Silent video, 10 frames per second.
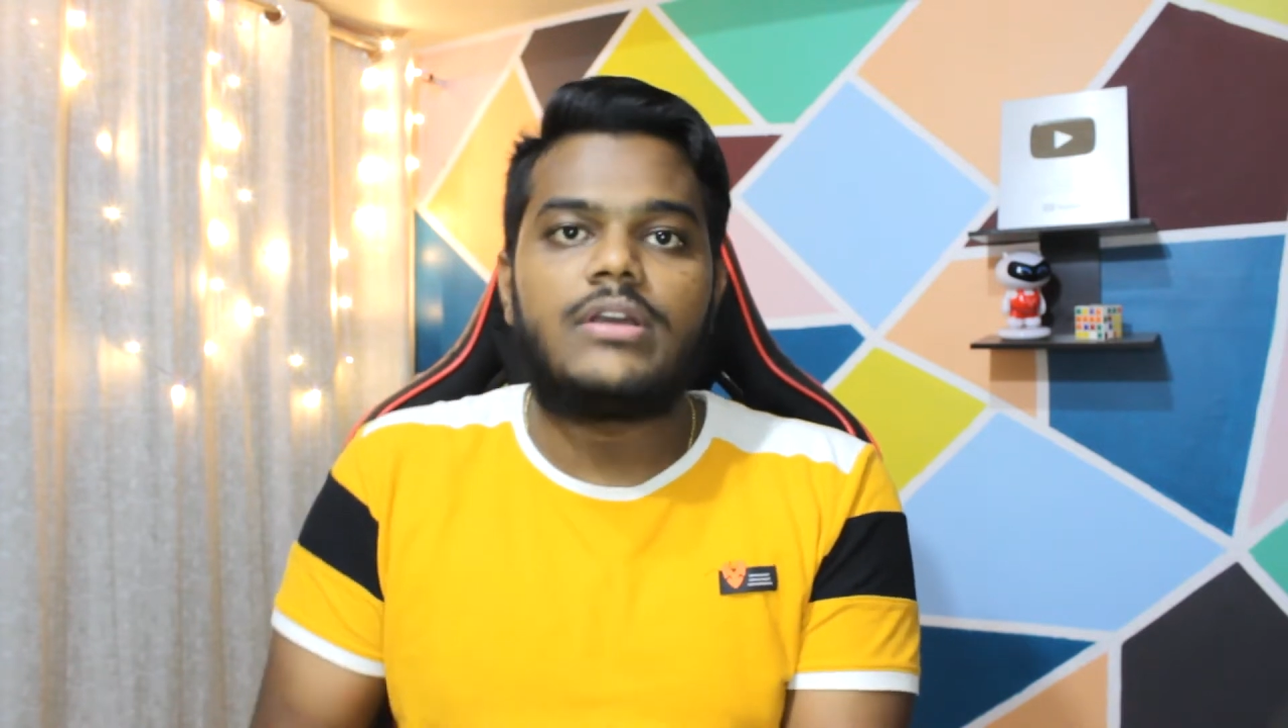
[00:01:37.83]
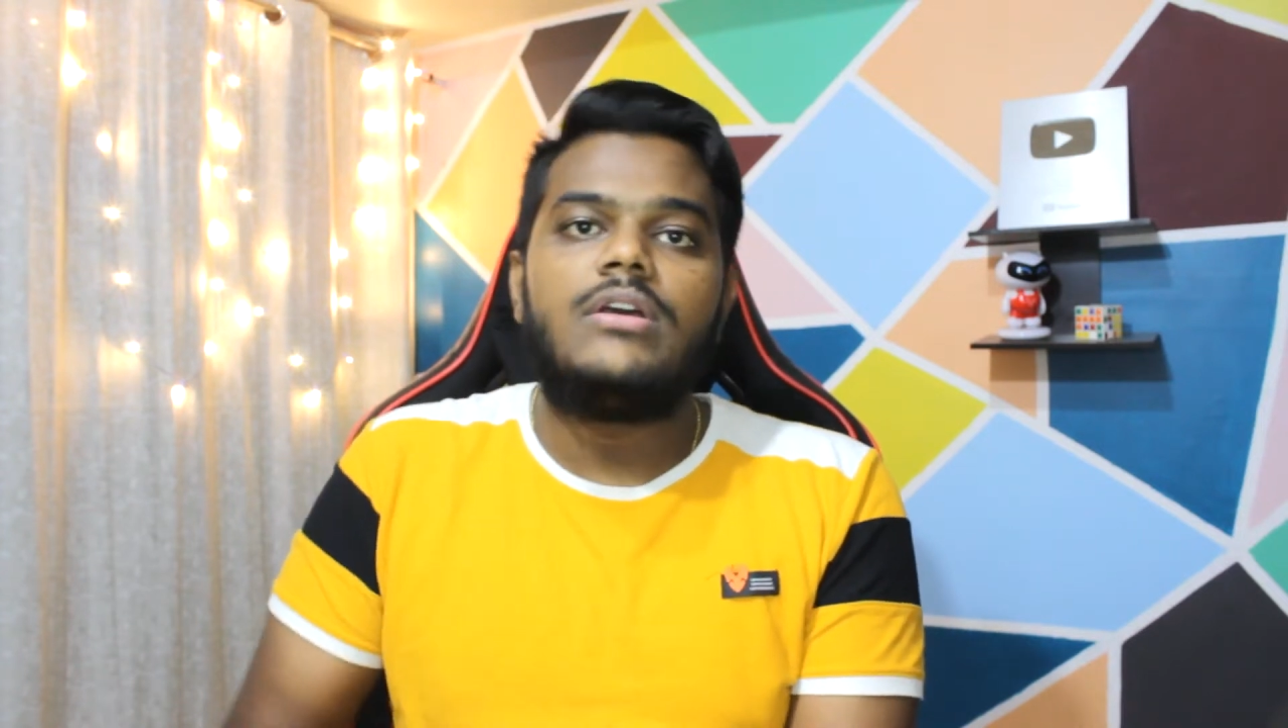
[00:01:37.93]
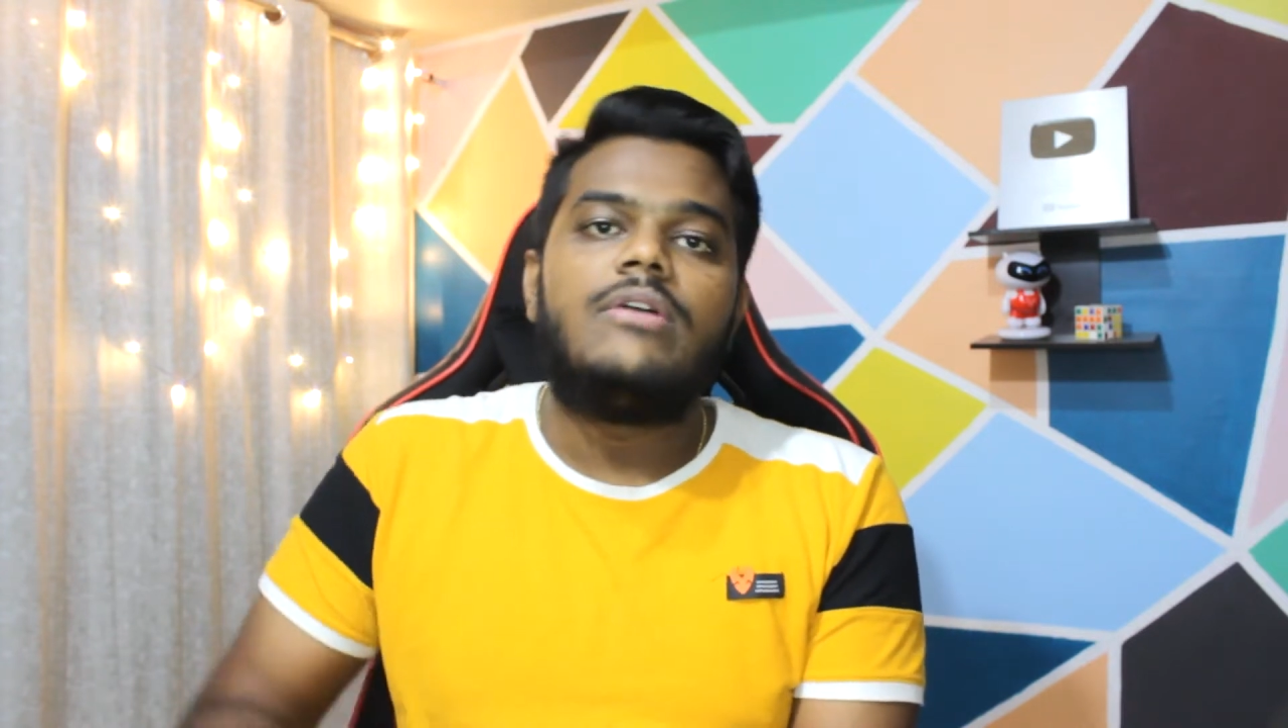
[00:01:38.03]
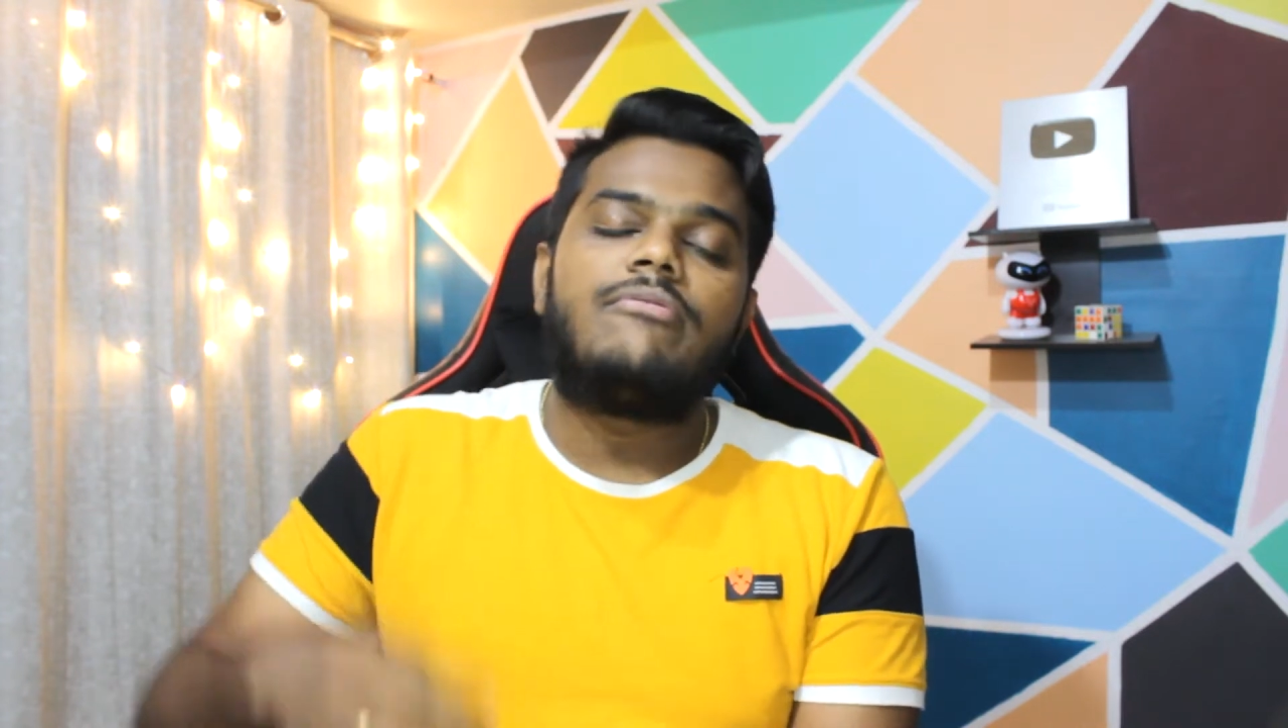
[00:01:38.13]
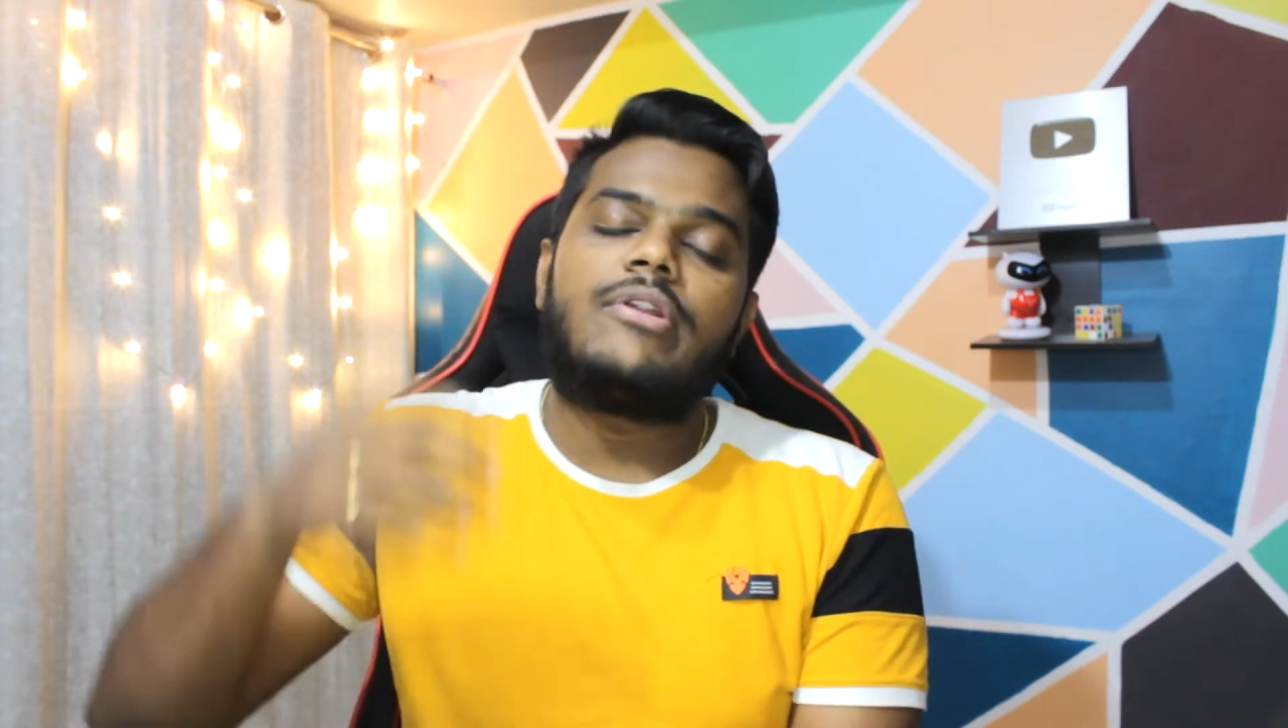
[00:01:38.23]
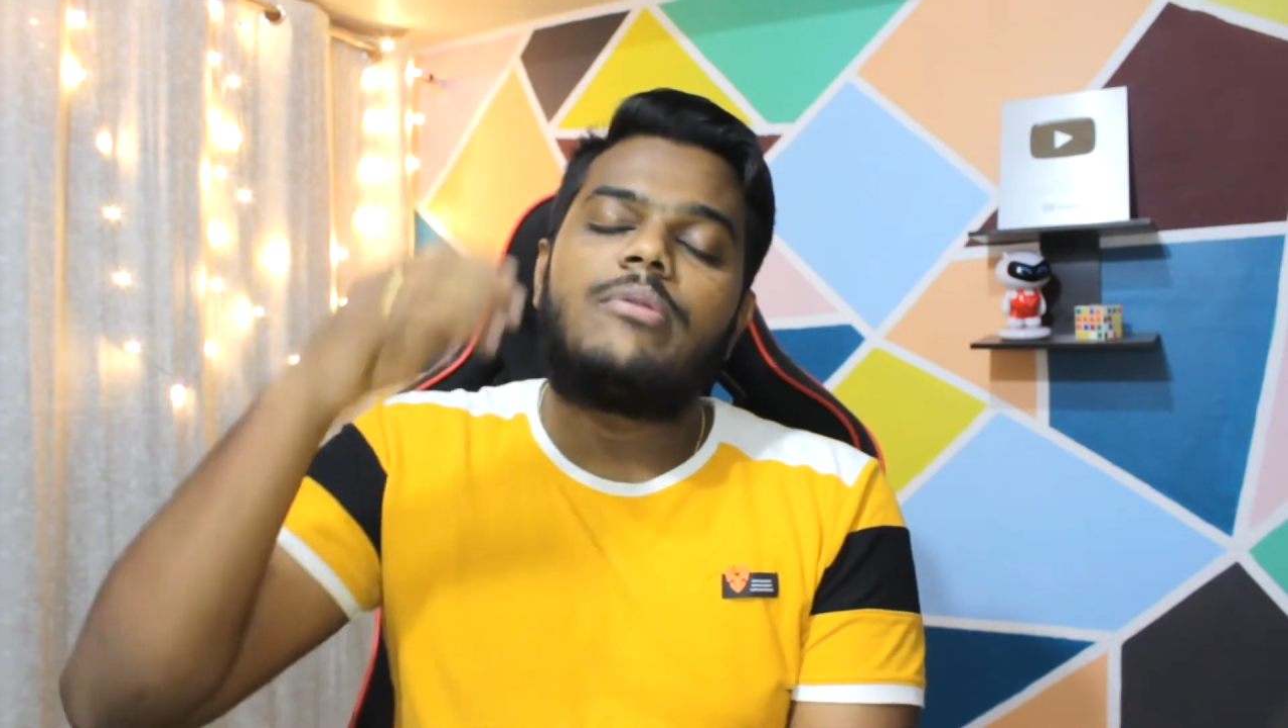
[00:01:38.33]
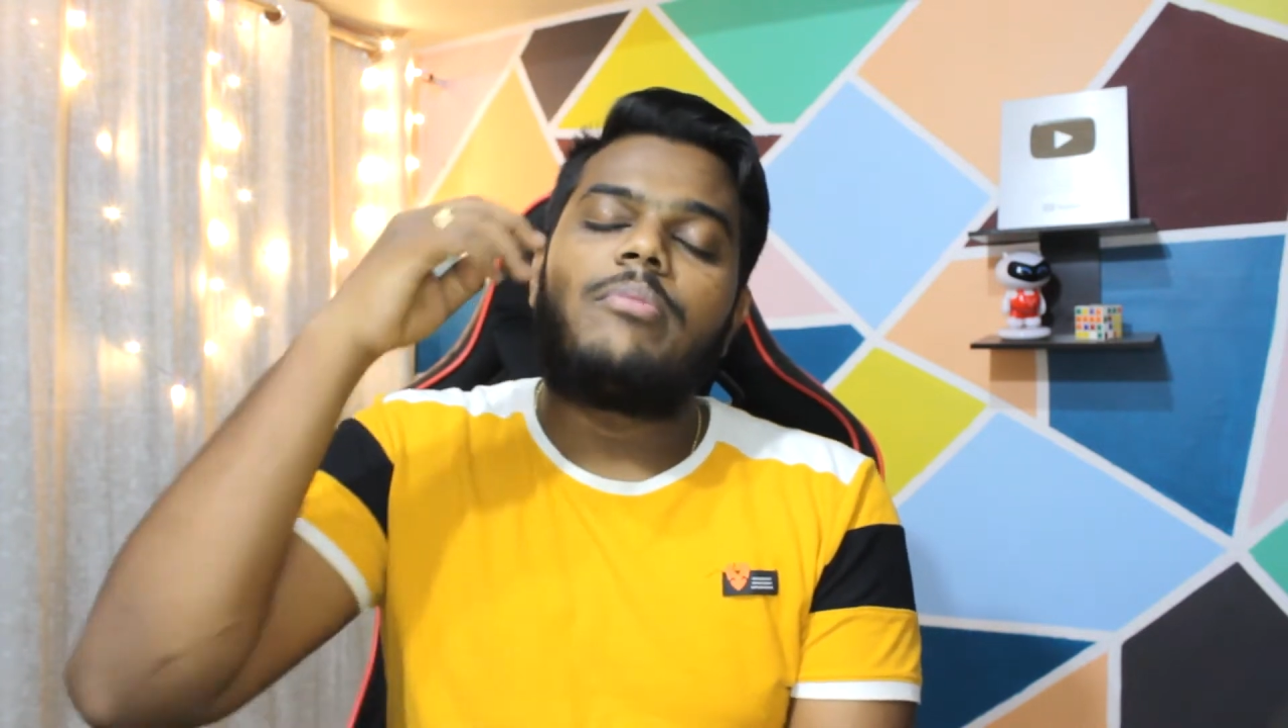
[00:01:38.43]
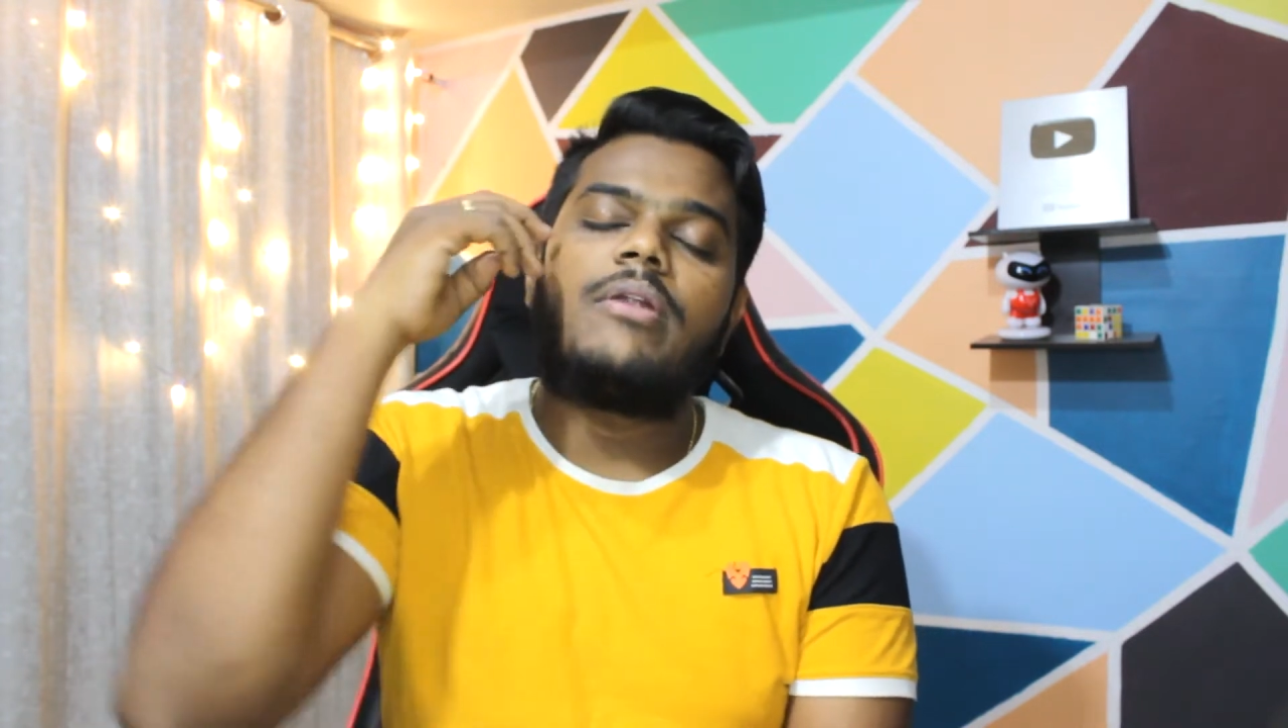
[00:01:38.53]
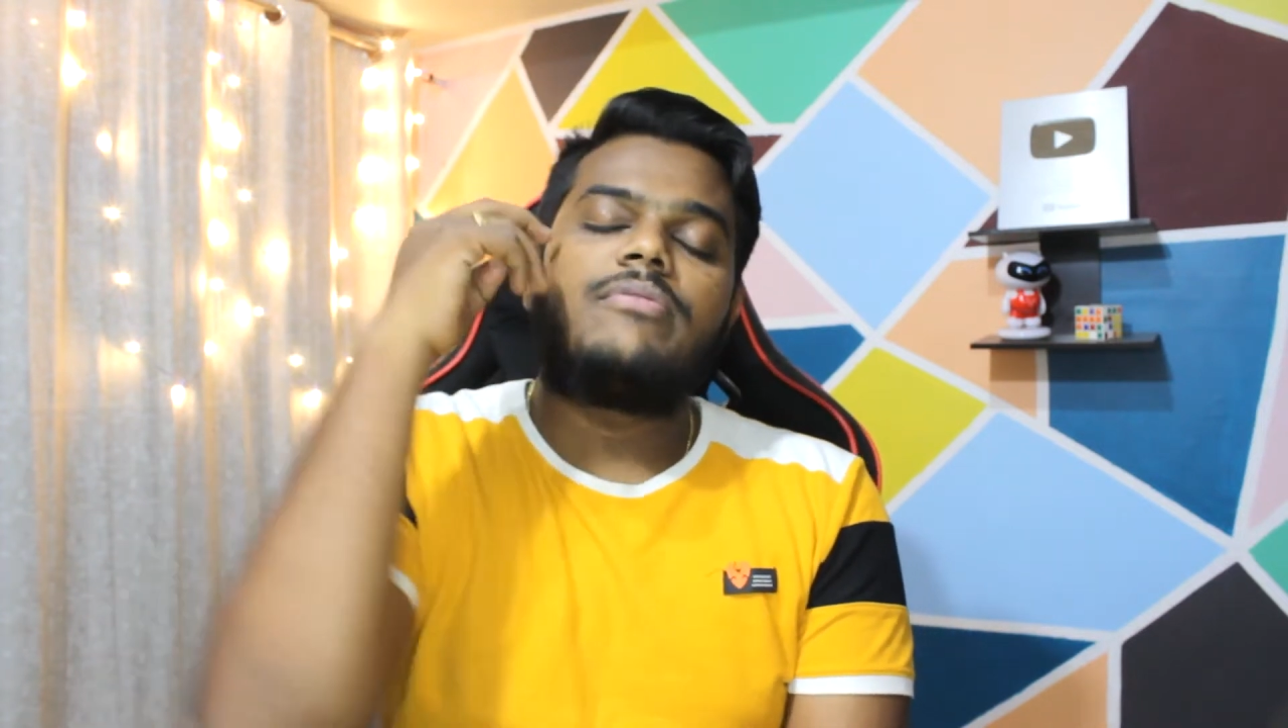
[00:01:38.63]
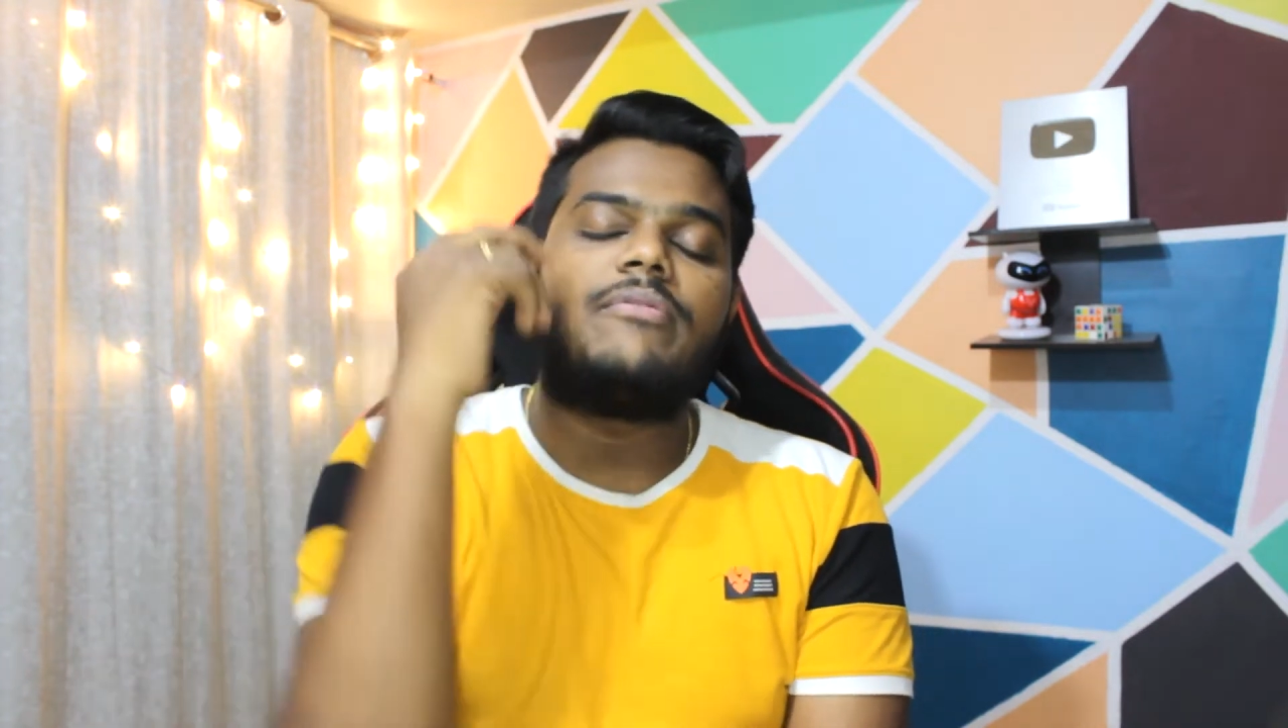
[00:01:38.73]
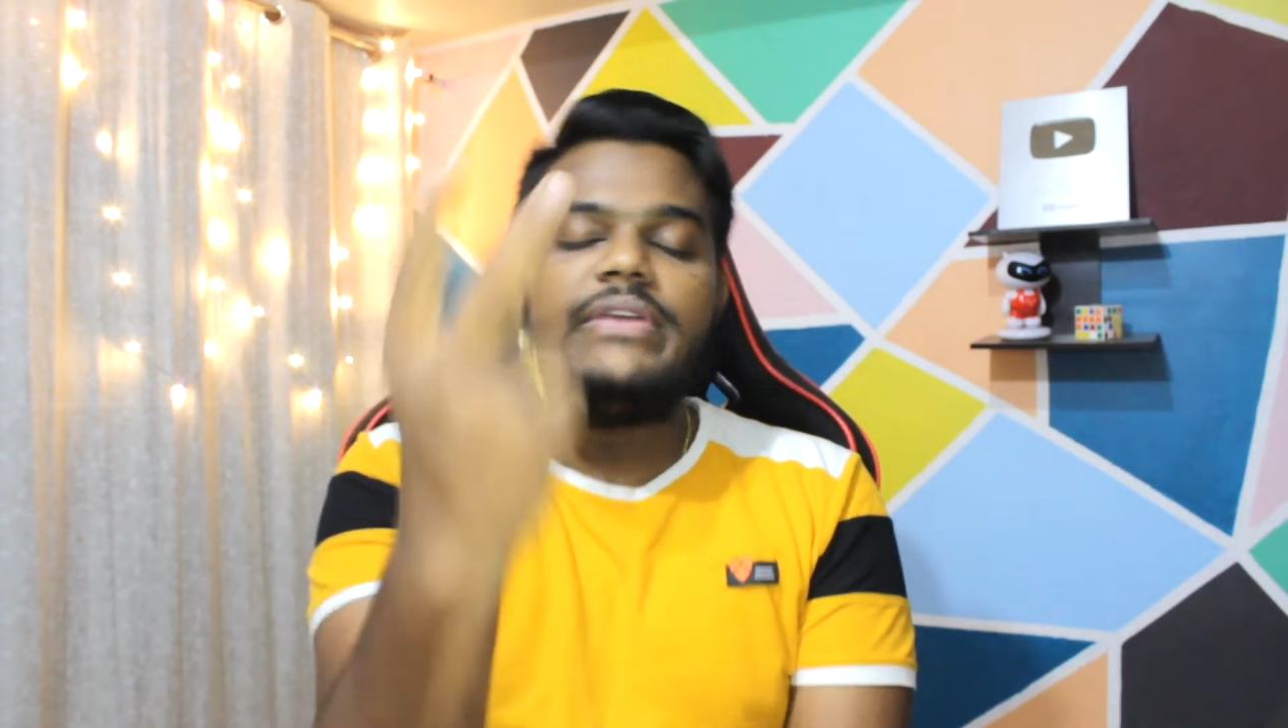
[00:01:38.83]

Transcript: if you're not part of the